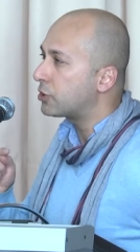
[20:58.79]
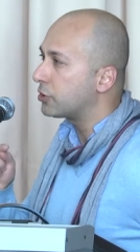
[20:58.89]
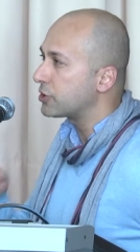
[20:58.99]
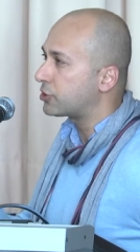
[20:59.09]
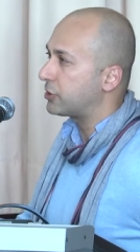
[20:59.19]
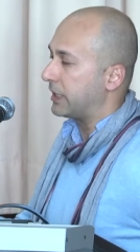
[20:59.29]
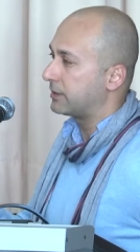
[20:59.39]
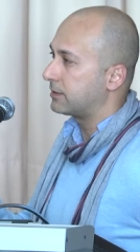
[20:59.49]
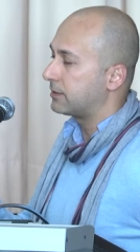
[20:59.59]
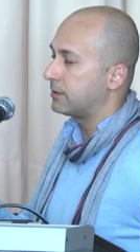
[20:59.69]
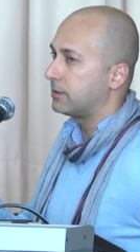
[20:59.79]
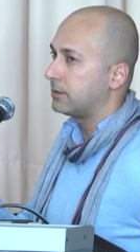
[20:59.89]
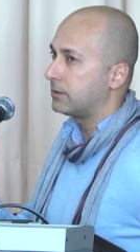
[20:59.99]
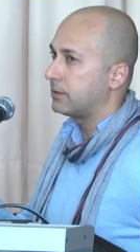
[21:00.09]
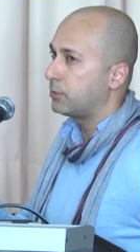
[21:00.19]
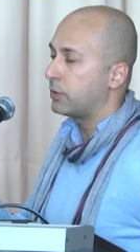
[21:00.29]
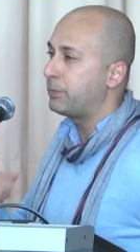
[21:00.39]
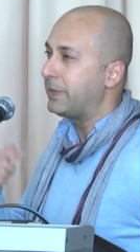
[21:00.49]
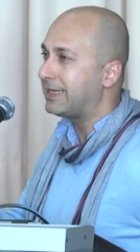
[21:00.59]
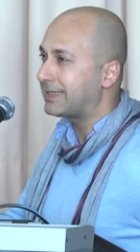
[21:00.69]
construct. We
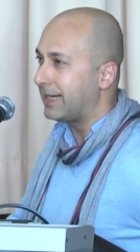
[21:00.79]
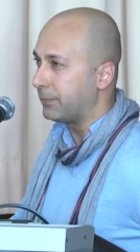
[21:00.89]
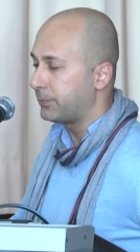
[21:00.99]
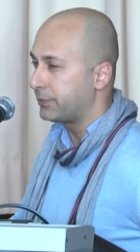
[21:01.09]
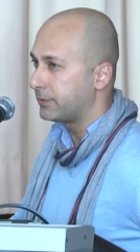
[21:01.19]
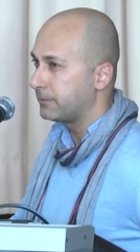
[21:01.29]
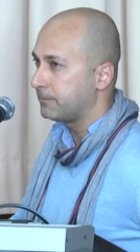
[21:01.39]
build up.